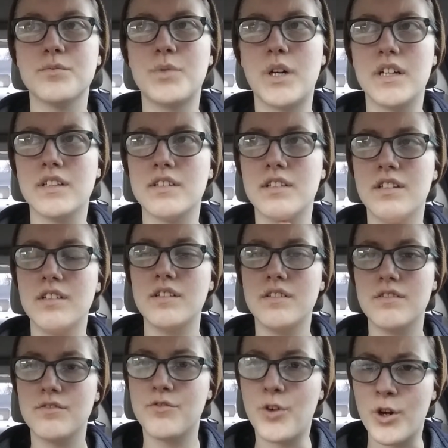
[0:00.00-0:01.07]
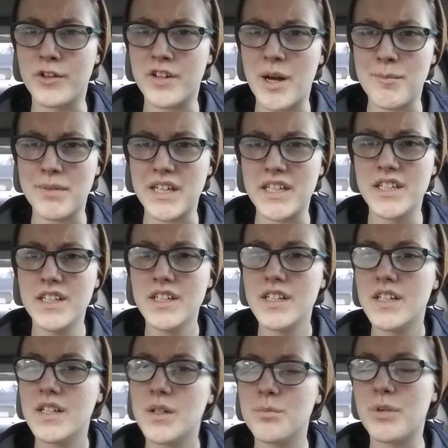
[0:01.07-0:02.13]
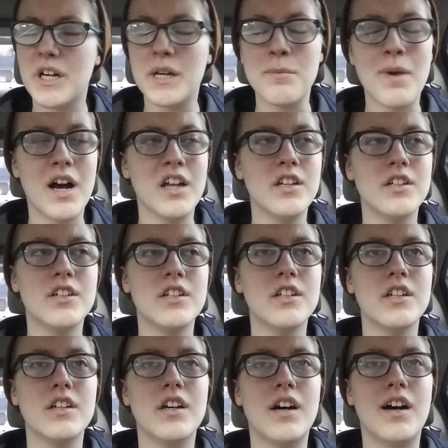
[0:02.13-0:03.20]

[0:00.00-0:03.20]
was forced on me, pretty much.